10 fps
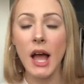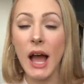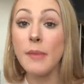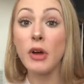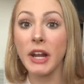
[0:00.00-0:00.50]

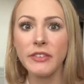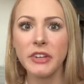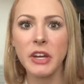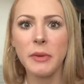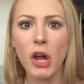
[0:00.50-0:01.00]
I'm not even
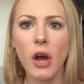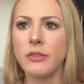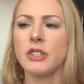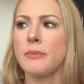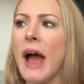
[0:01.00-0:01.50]
gonna be
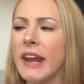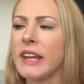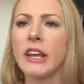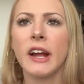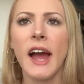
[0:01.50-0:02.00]
over
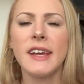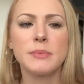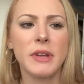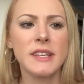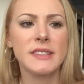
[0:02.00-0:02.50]
dramatic here, guys,
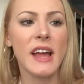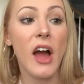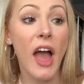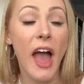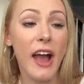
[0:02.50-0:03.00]
because
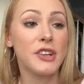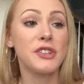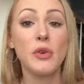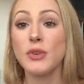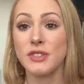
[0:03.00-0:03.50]
that
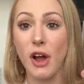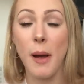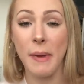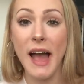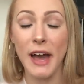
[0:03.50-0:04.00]
actually was
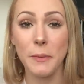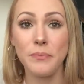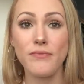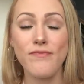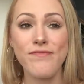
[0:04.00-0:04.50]
not bad.
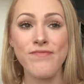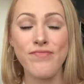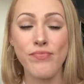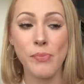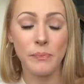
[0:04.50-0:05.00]

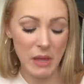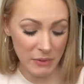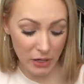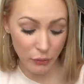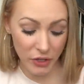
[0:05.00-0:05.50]
I
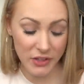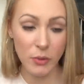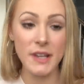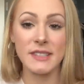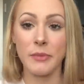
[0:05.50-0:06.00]
mean, it really
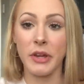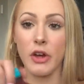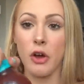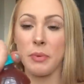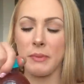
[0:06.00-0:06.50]
wasn't. I'm
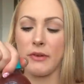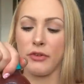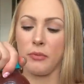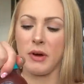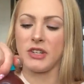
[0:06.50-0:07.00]
gonna open my
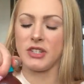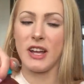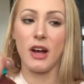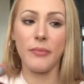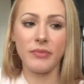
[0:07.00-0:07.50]
fruit punch
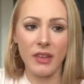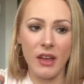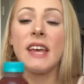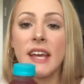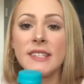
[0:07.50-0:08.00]
now.
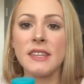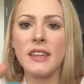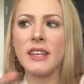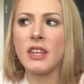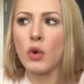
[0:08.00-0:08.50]
Tasted
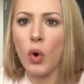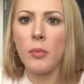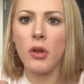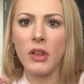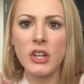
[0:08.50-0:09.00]
like the
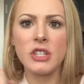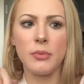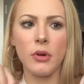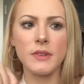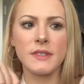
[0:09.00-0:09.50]
normal
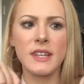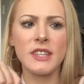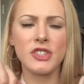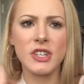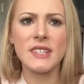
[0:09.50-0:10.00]
Lunchables,
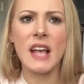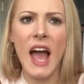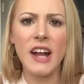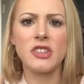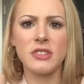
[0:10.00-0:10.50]
and the cheese
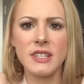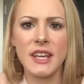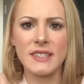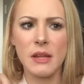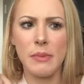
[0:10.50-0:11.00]
actually
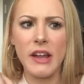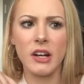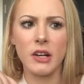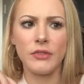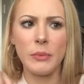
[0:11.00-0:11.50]
tasted
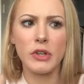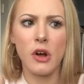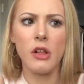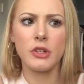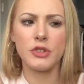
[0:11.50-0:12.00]
better from the
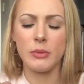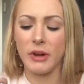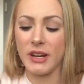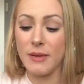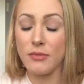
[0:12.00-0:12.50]
Dollar Tree
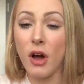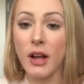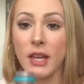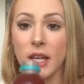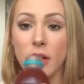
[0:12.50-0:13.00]
brand. I'm
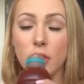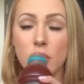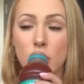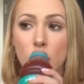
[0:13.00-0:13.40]
not kidding.